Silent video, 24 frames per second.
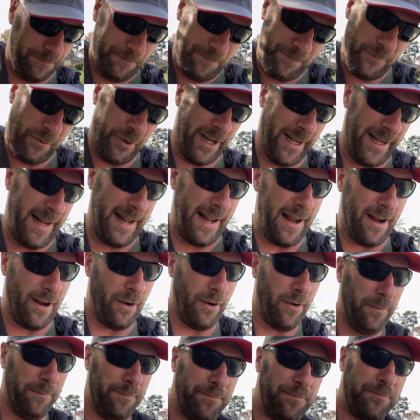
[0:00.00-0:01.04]
Right
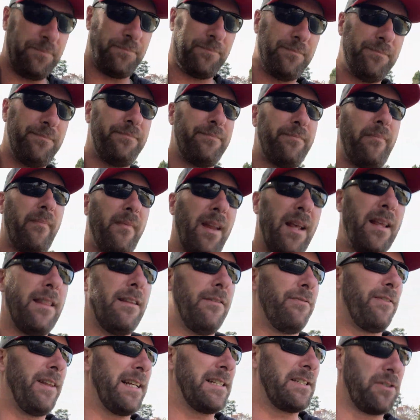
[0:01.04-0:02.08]
now, the
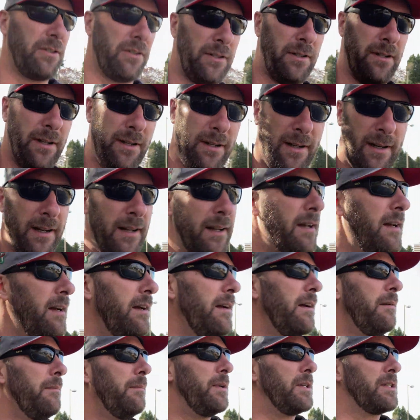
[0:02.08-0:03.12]
flights are
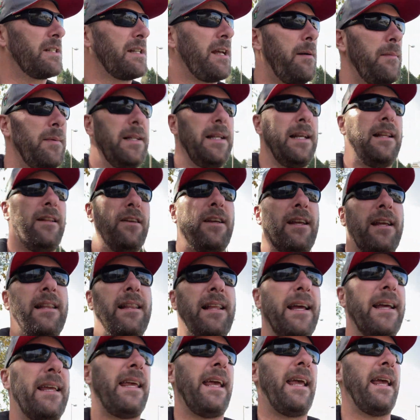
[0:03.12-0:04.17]
most commonly looking
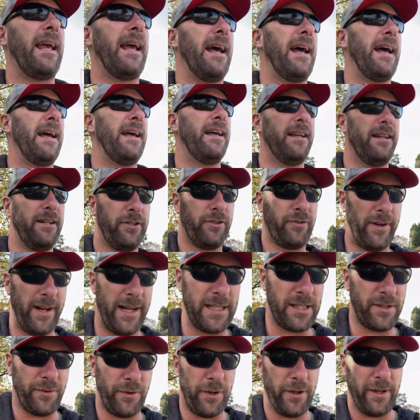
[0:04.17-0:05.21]
like a
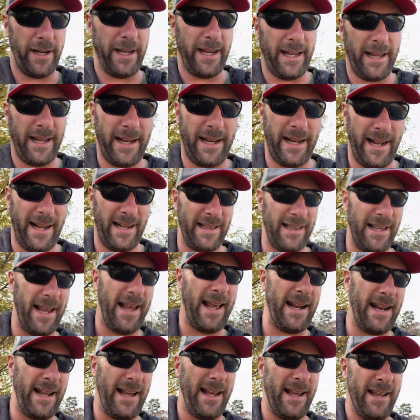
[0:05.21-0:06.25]
transfer in
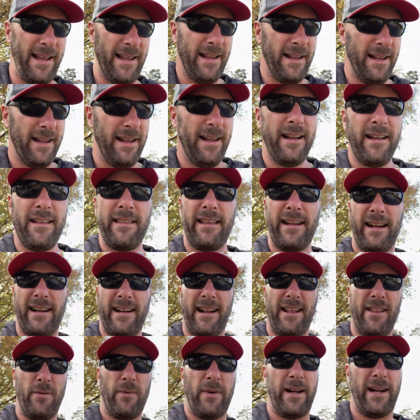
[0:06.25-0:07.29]
Atlanta, then
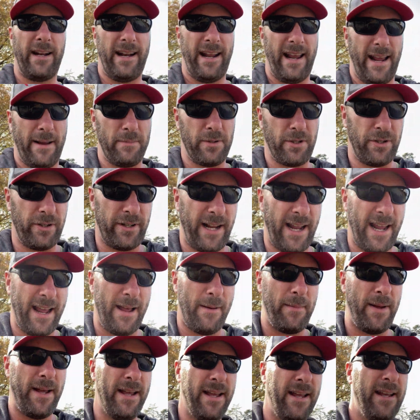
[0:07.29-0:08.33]
another one in
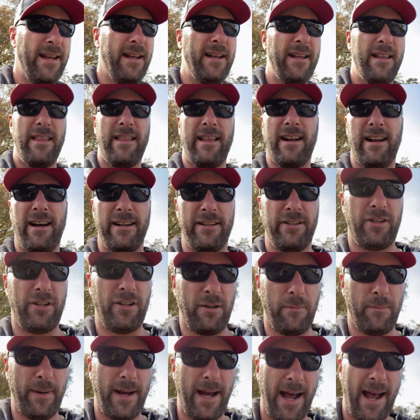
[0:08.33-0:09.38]
Amsterdam, then on to
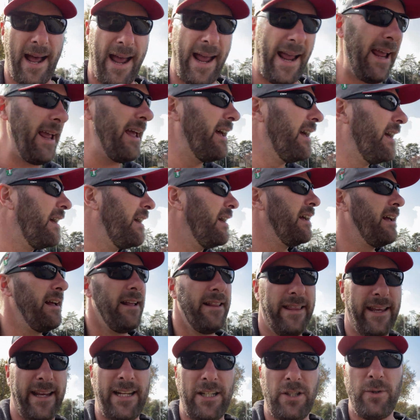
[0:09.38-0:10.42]
Dubai.
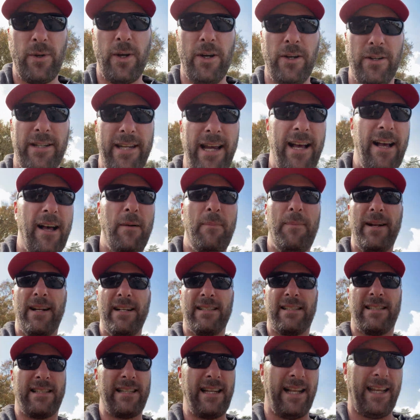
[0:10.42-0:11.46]
They get you a hotel, but it's
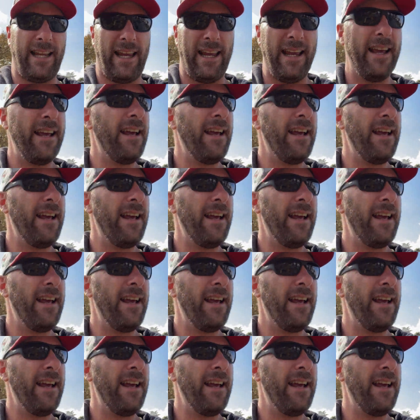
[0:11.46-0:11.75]
silly.